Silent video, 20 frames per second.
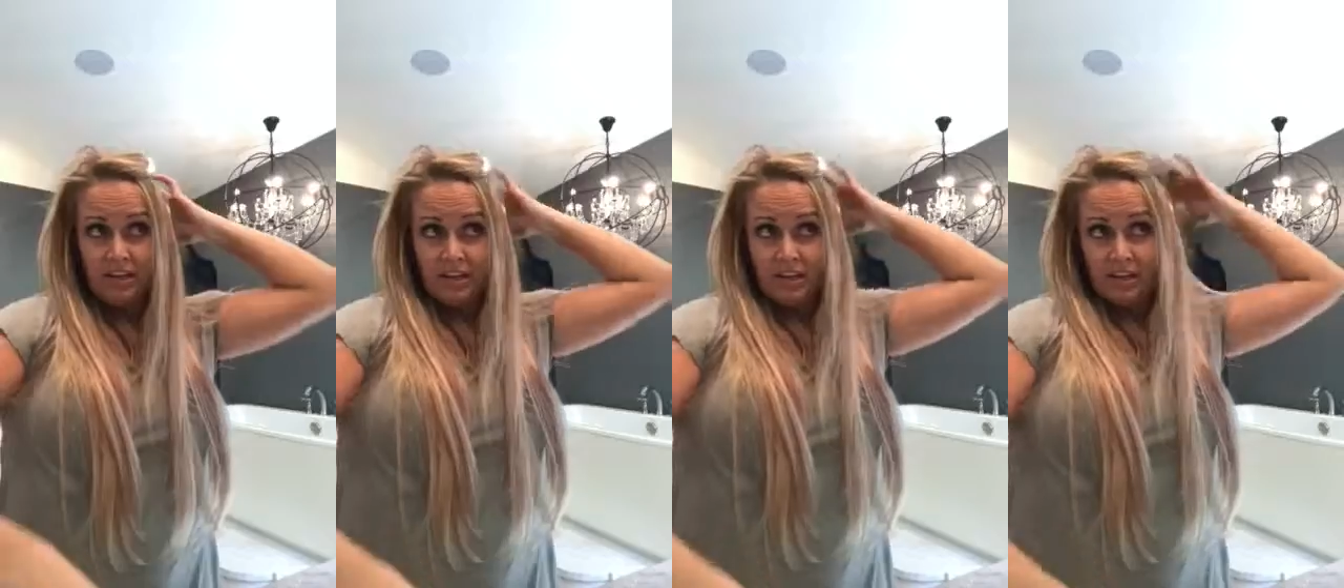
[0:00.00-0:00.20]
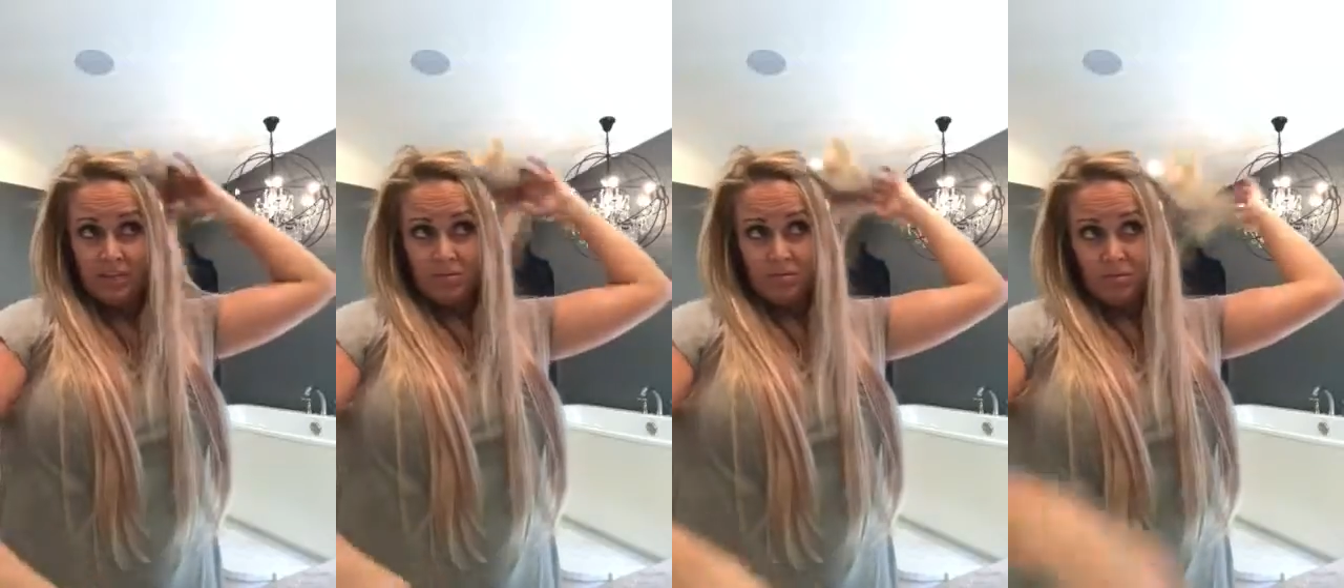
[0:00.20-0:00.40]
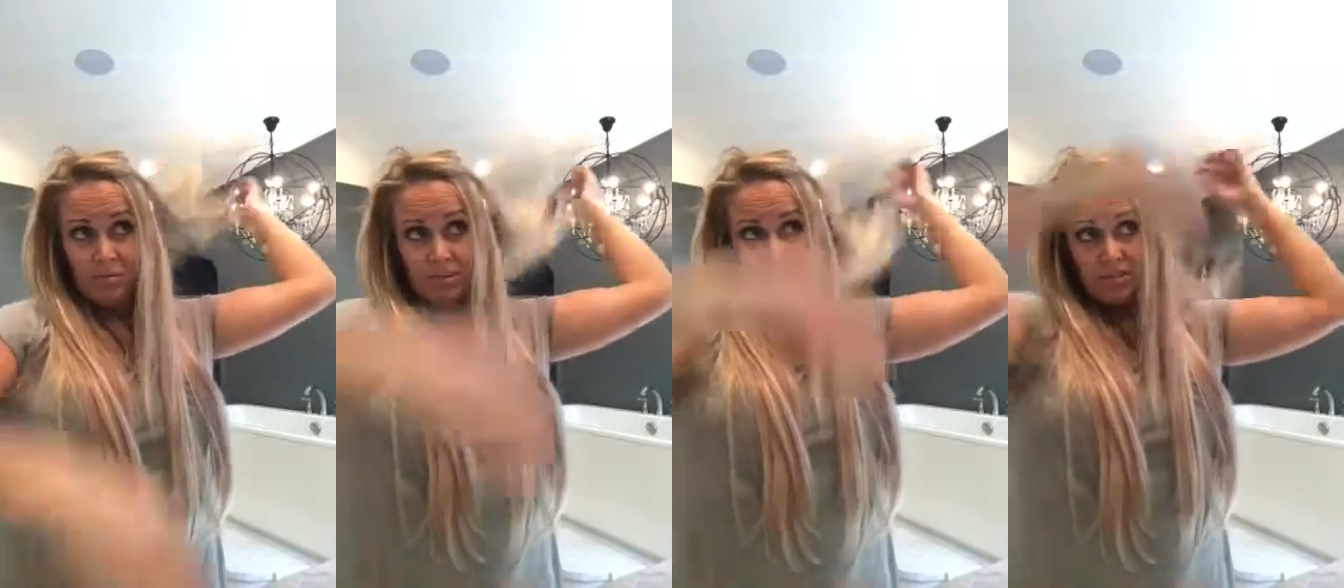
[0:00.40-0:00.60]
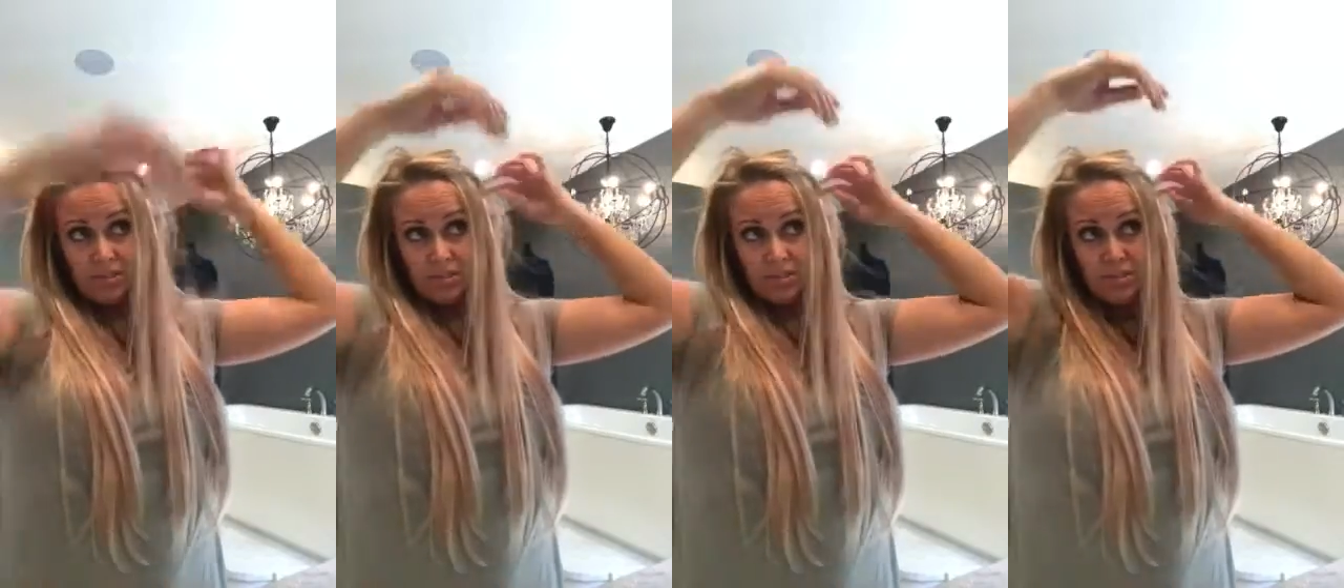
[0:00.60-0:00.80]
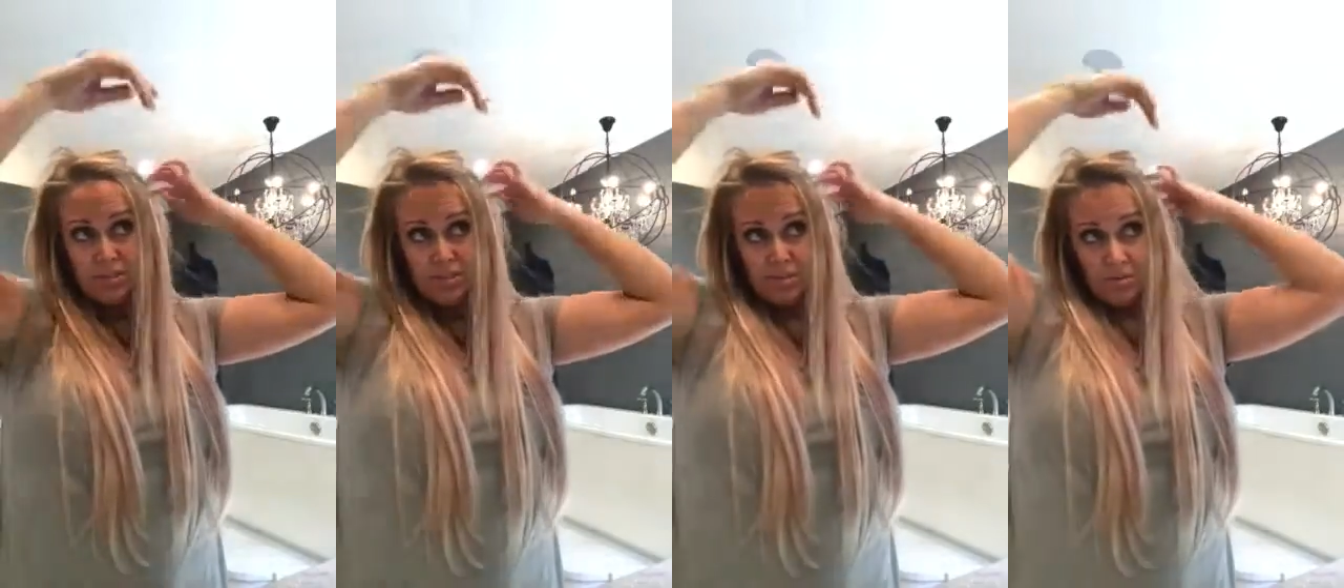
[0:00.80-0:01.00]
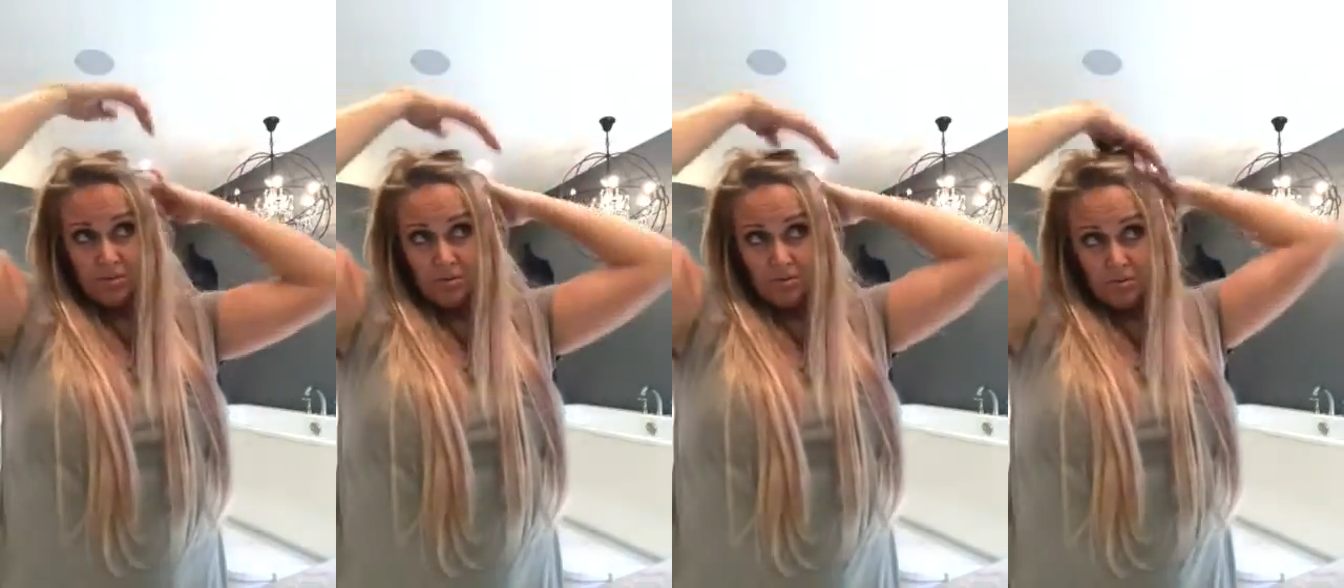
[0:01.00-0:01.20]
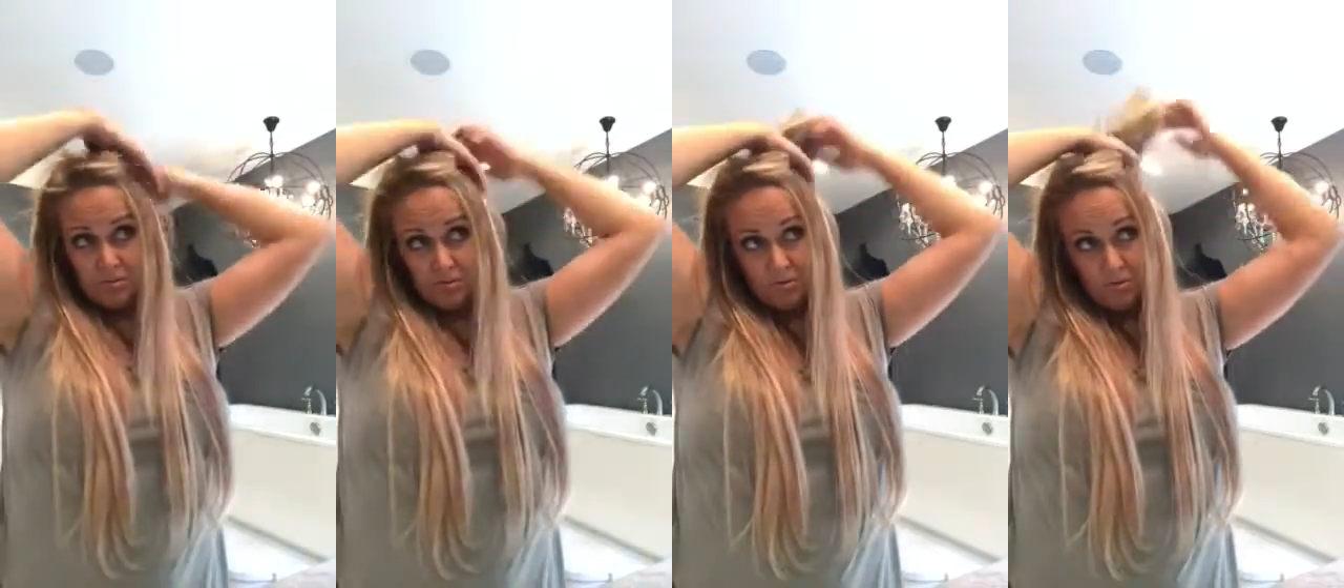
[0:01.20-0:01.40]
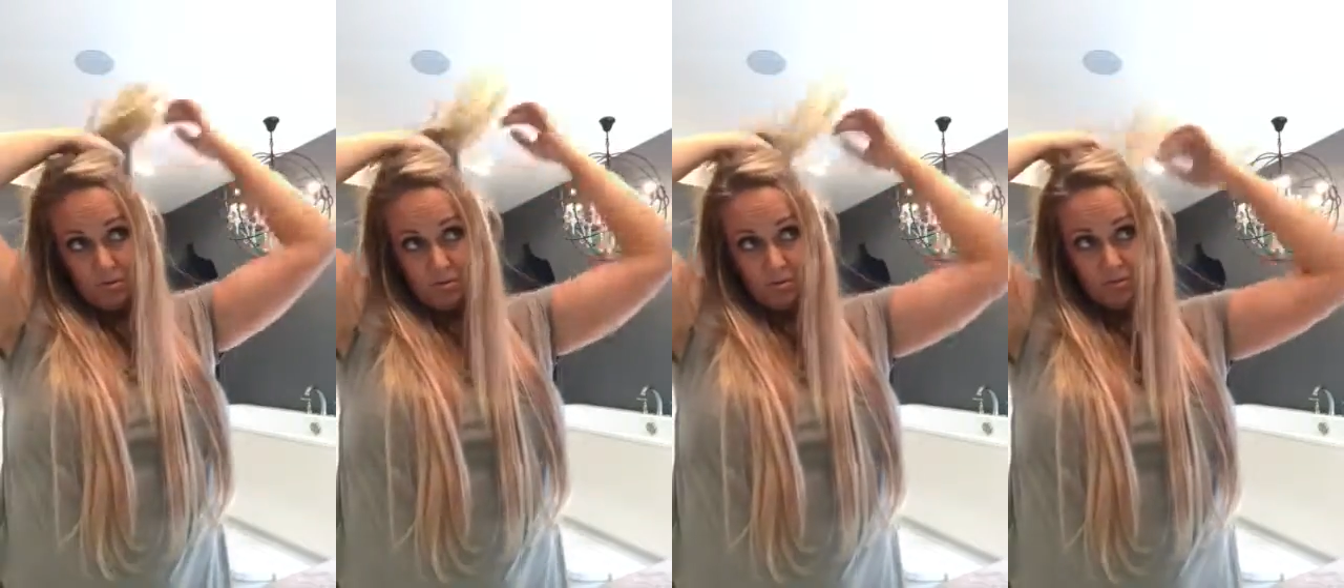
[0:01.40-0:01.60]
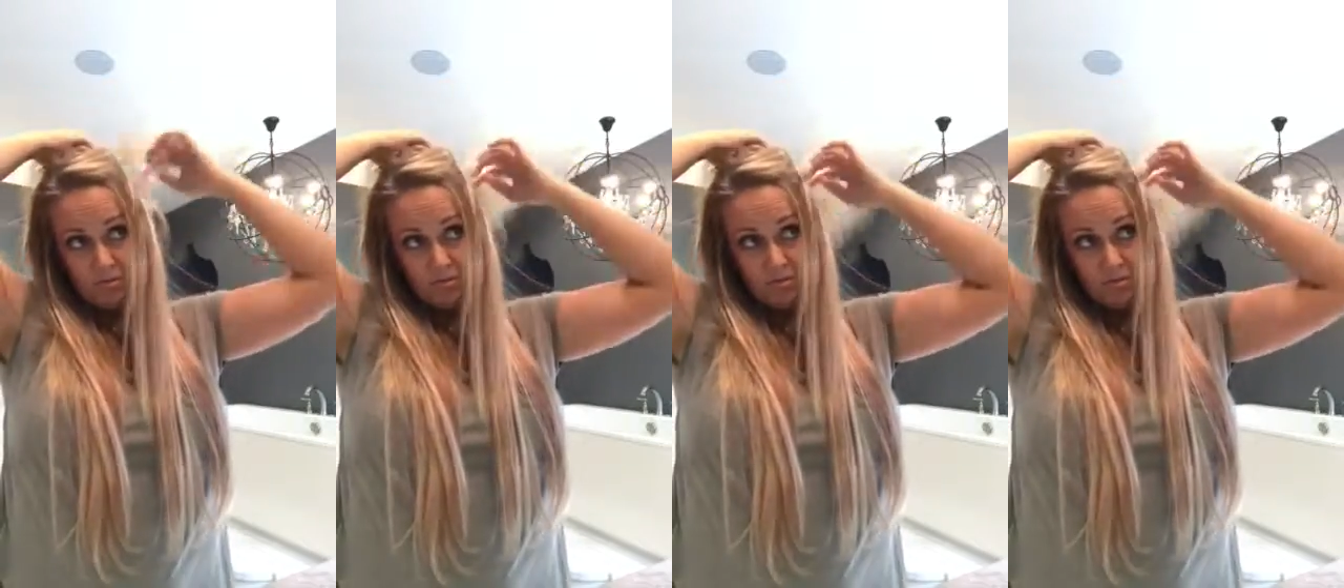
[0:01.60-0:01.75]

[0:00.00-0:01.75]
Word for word: And I want to